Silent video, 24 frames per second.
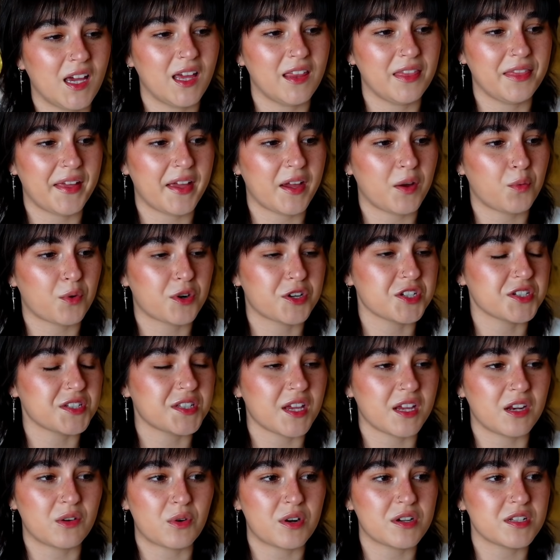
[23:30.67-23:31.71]
And like, we're just
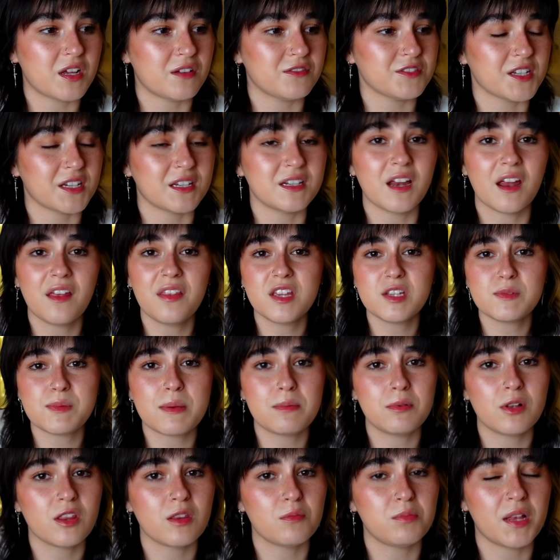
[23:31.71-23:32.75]
thinking to ourselves, like, none of these
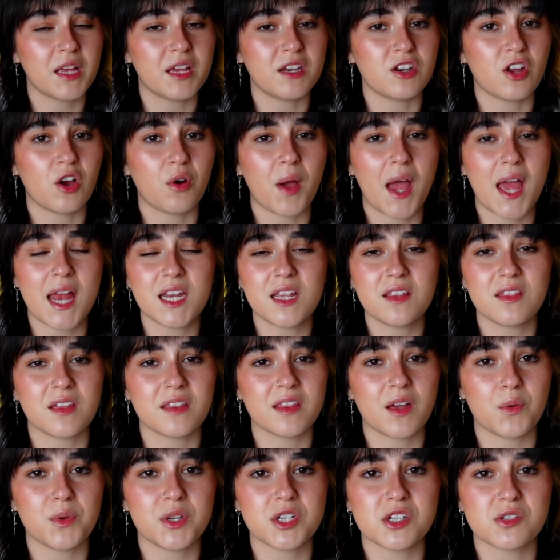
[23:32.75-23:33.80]
people on the plane know anything
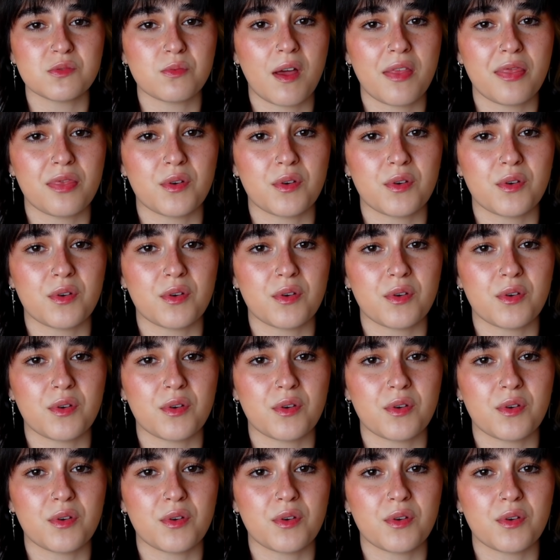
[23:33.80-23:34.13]
that we just went